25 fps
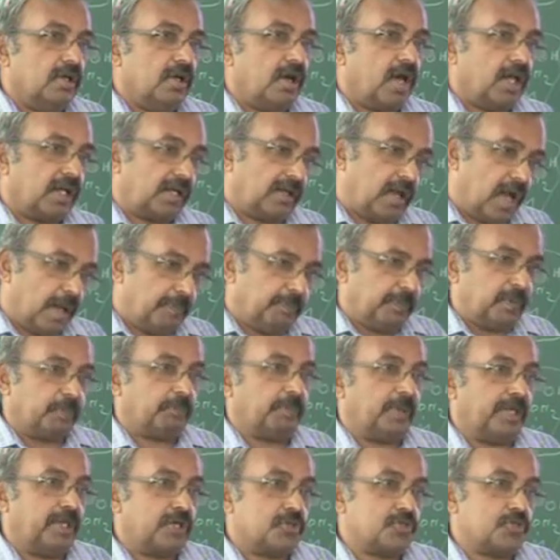or
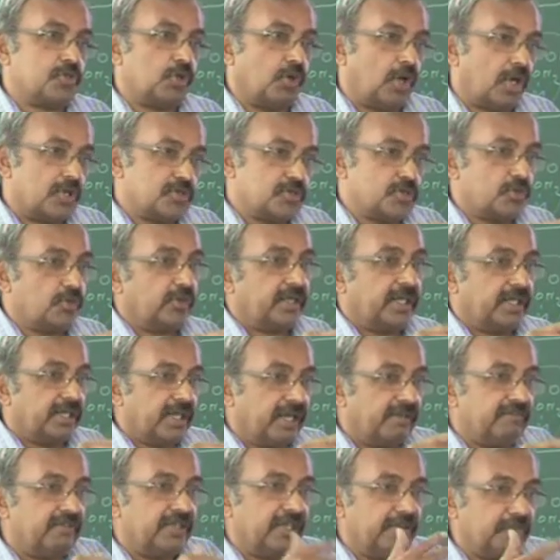copper pyrazole also can
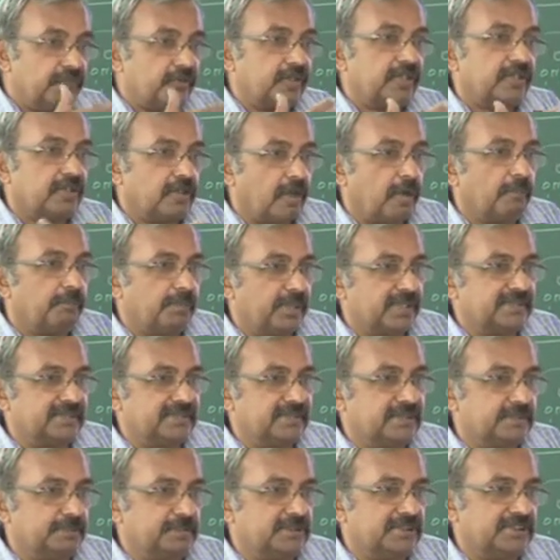have different
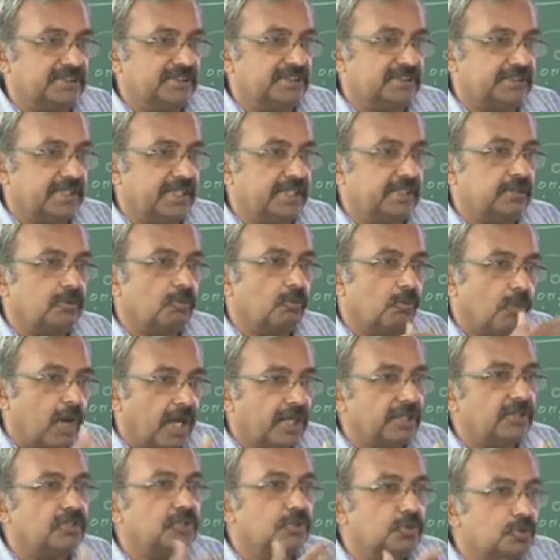complexing species, right?
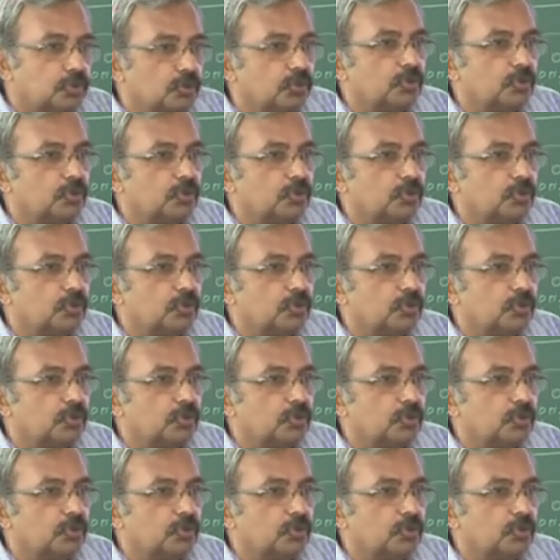1,